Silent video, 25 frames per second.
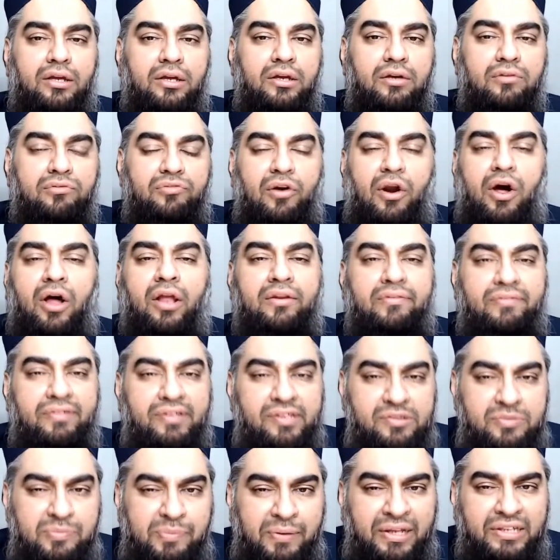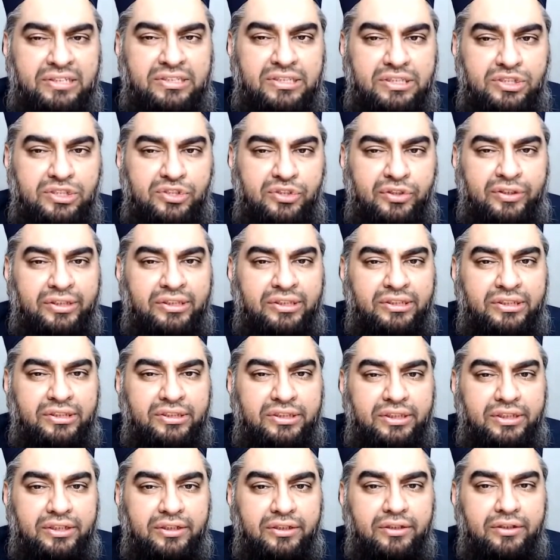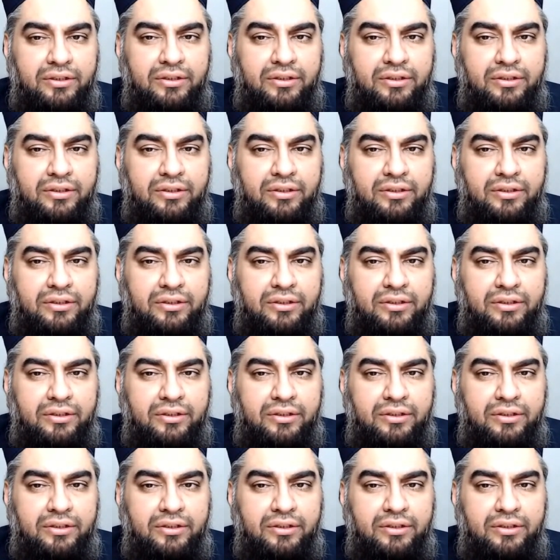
for all of his blessings during this year.